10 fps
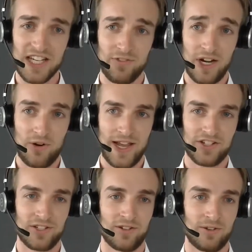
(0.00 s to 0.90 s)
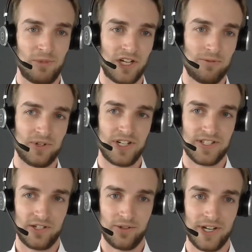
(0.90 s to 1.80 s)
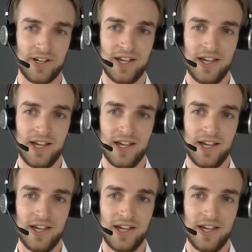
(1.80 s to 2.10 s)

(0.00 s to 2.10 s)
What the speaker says: evaluation big companies are doing.